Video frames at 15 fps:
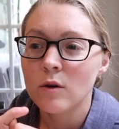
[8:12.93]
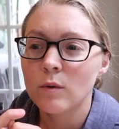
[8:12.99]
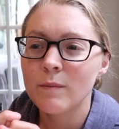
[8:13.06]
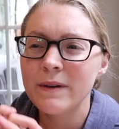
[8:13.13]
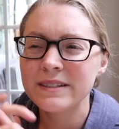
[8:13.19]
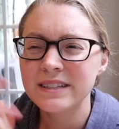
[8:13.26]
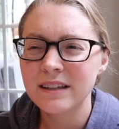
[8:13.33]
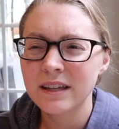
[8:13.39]
we
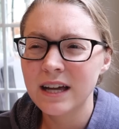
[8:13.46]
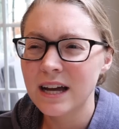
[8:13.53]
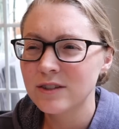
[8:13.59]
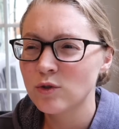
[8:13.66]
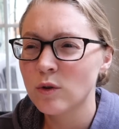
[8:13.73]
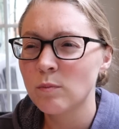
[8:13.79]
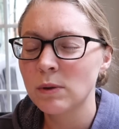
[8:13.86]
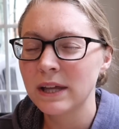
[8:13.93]
basically got
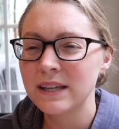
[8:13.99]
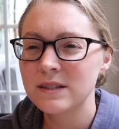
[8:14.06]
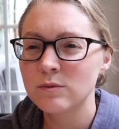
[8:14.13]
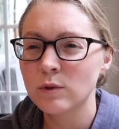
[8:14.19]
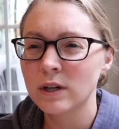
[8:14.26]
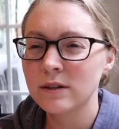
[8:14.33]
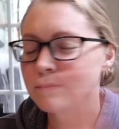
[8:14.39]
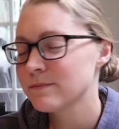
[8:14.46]
to a place
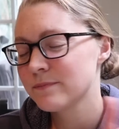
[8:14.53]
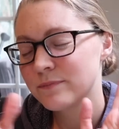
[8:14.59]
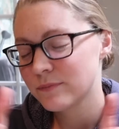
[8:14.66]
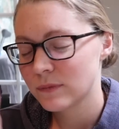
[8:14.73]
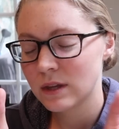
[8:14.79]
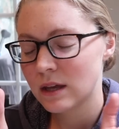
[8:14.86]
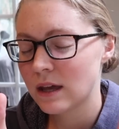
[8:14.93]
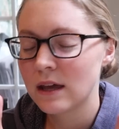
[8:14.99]
where
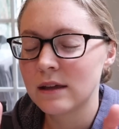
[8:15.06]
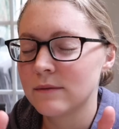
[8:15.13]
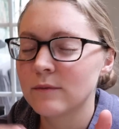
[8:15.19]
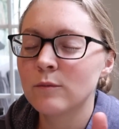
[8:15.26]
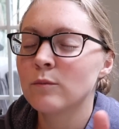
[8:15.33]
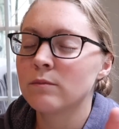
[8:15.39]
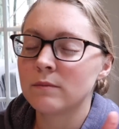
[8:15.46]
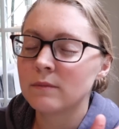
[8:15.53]
it
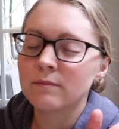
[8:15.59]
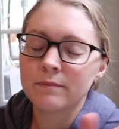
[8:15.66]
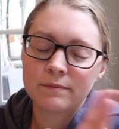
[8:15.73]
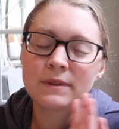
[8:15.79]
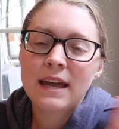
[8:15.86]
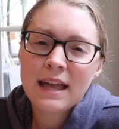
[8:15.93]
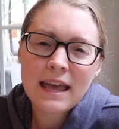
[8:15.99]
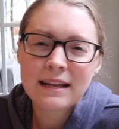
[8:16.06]

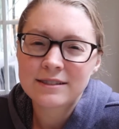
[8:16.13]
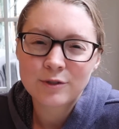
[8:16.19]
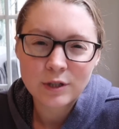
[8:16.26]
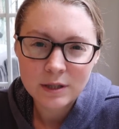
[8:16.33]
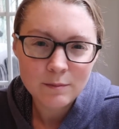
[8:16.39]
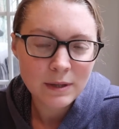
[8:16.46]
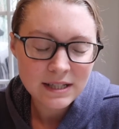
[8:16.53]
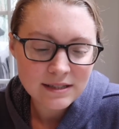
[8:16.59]
they
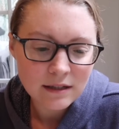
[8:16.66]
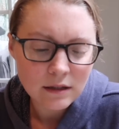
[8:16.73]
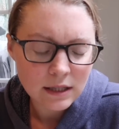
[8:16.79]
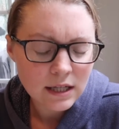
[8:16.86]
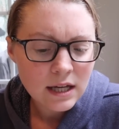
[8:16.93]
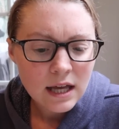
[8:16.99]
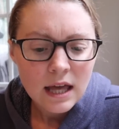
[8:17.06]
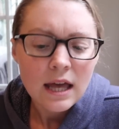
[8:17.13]
canceled it
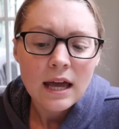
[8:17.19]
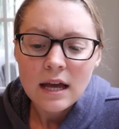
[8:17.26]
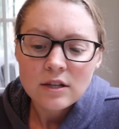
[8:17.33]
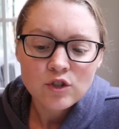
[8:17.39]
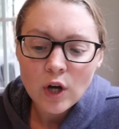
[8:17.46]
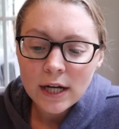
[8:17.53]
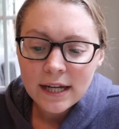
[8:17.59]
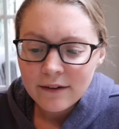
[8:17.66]
basically.
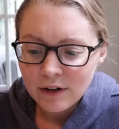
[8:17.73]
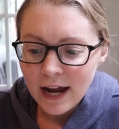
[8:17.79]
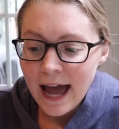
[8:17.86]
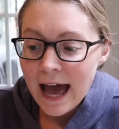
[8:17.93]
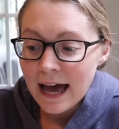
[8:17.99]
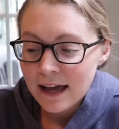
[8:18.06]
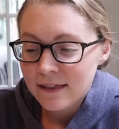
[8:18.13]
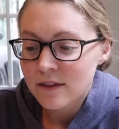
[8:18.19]
So I never
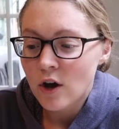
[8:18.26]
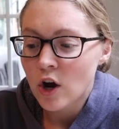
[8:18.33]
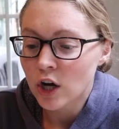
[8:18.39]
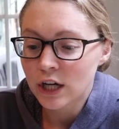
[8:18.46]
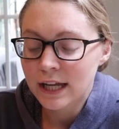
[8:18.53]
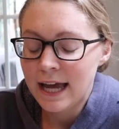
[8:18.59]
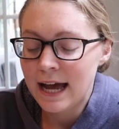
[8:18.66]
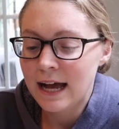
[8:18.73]
had the
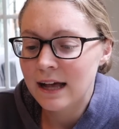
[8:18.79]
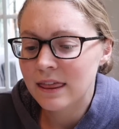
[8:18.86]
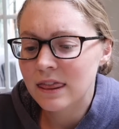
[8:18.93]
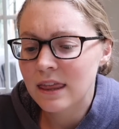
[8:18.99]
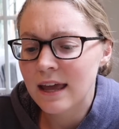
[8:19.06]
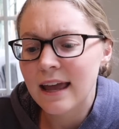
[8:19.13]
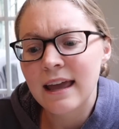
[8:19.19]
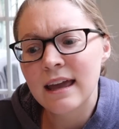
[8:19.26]
heart cath
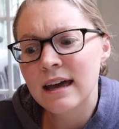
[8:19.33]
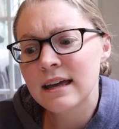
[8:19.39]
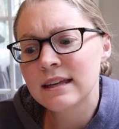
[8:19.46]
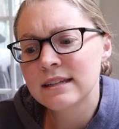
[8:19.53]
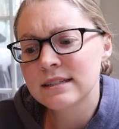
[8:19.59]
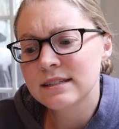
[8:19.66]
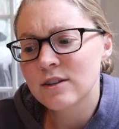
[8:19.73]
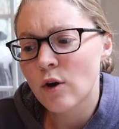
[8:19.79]

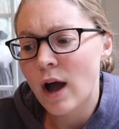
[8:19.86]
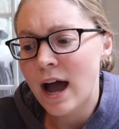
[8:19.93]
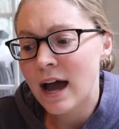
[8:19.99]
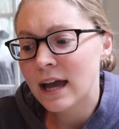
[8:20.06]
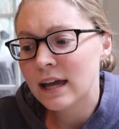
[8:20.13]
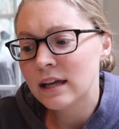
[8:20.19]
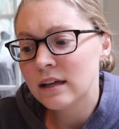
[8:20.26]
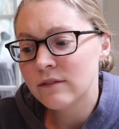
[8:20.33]
and so
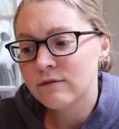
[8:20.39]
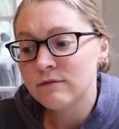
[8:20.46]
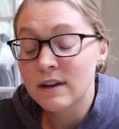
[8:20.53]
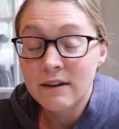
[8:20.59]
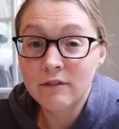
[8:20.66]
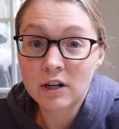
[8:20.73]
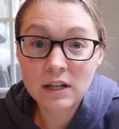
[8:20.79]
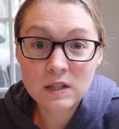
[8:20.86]
I've
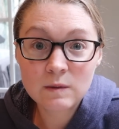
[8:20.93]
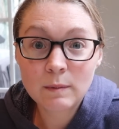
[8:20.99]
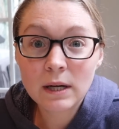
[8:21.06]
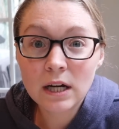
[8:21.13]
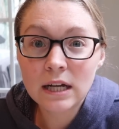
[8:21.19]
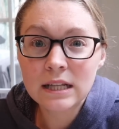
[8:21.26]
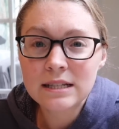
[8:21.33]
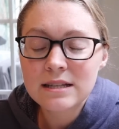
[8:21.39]
never
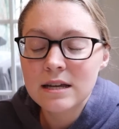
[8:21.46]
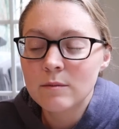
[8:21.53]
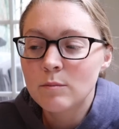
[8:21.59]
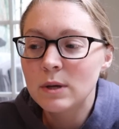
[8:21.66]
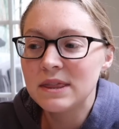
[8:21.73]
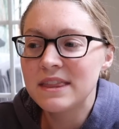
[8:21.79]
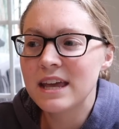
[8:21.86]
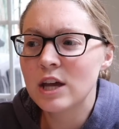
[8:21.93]
experienced it,
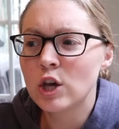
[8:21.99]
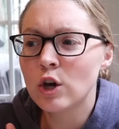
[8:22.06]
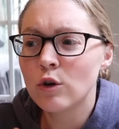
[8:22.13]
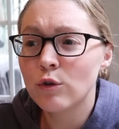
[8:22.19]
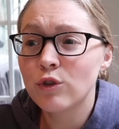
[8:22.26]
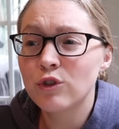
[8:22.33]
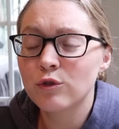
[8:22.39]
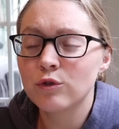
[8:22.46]
but they
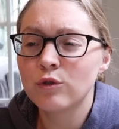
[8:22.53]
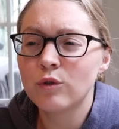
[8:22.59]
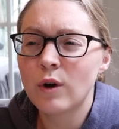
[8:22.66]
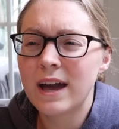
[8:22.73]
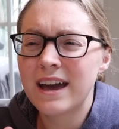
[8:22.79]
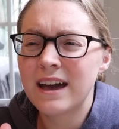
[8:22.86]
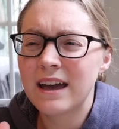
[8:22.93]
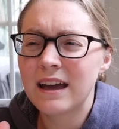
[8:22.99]
go through
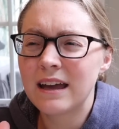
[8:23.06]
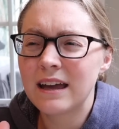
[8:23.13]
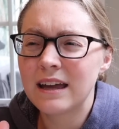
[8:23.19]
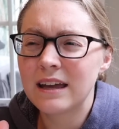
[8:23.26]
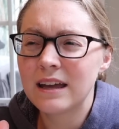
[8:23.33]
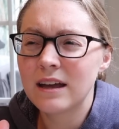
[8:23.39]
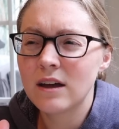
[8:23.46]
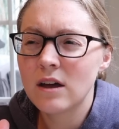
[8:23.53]

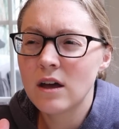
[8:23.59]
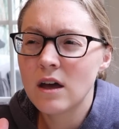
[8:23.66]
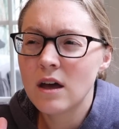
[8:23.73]
a